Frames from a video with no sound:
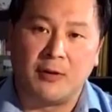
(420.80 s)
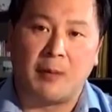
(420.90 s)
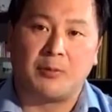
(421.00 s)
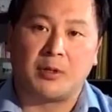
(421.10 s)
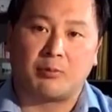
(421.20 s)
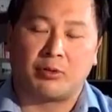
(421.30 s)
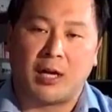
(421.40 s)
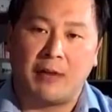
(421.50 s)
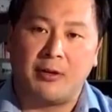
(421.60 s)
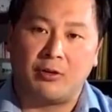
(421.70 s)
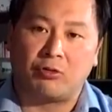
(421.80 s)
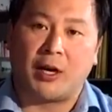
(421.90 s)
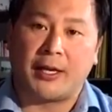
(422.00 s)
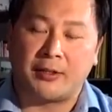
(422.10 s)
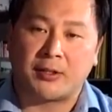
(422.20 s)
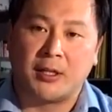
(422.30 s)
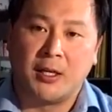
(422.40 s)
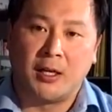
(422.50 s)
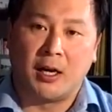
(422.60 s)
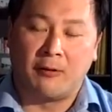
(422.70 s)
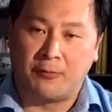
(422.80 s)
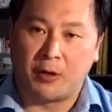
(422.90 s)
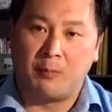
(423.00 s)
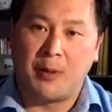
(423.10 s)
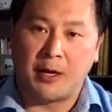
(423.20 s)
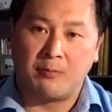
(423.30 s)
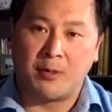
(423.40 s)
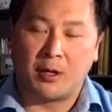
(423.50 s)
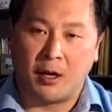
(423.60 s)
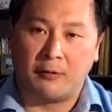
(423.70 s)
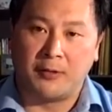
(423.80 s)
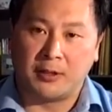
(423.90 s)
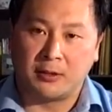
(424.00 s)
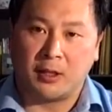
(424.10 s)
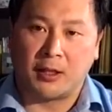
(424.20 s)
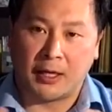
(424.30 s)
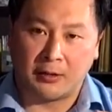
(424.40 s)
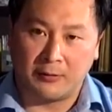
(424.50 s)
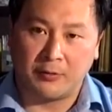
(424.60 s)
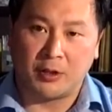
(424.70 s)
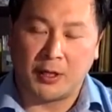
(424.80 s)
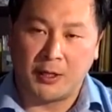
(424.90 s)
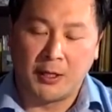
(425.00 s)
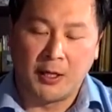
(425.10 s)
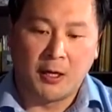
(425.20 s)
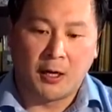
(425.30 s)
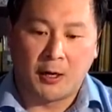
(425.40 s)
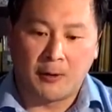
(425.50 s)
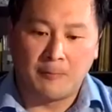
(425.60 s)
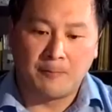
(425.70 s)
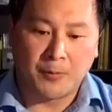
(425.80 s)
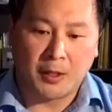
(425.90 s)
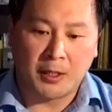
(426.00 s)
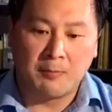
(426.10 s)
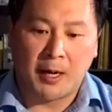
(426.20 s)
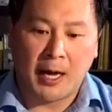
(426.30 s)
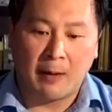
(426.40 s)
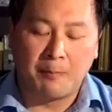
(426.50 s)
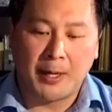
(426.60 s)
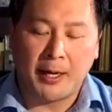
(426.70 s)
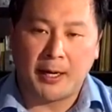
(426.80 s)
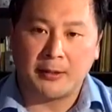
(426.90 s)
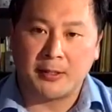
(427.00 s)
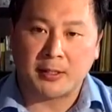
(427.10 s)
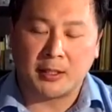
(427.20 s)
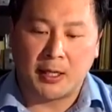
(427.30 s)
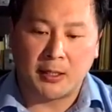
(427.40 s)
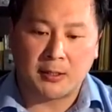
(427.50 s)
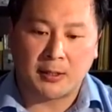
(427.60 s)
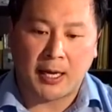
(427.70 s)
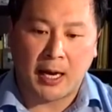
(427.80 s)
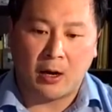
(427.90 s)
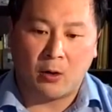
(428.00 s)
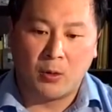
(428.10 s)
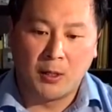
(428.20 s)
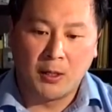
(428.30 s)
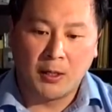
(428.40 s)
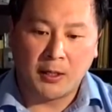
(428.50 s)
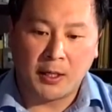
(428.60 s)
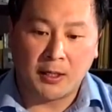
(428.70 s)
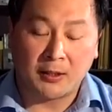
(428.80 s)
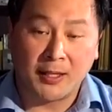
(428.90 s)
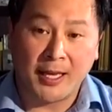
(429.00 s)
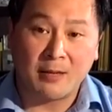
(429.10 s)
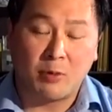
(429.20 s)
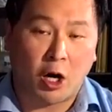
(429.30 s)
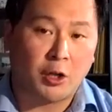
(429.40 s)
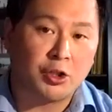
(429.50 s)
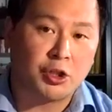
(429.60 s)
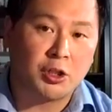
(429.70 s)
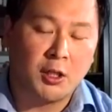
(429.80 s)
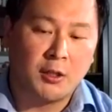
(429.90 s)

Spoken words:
up their private rights for the betterment of the collective good. In my op-ed, I discussed how in late March,